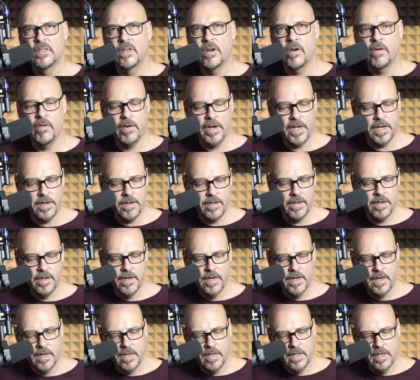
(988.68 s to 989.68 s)
grid.
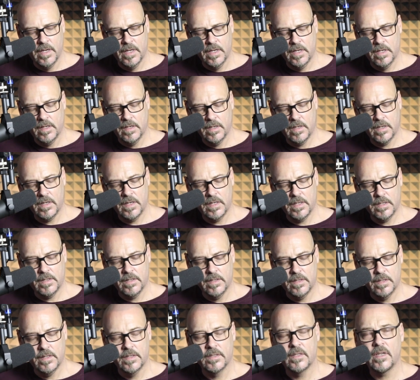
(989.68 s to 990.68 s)
All right.
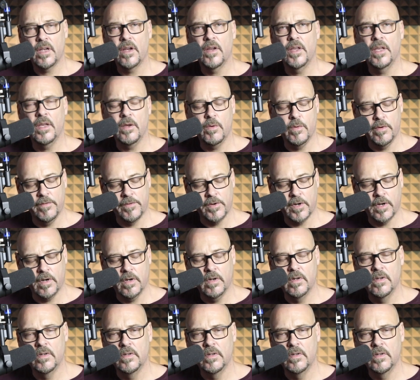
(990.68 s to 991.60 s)
So here we've got